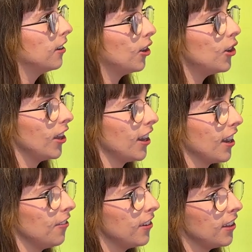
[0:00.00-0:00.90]
oh,
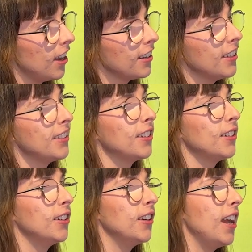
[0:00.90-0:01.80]
like I really like this
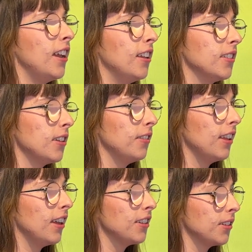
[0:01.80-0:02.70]
though, and stuff
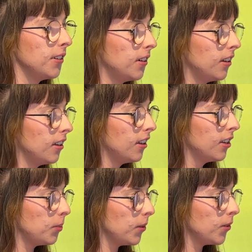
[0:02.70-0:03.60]
like that. So
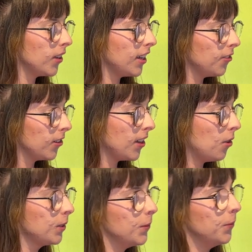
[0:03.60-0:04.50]
it's been really, really
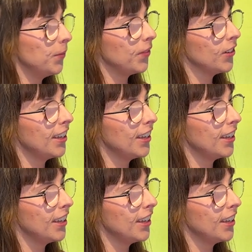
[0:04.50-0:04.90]
wholesome, really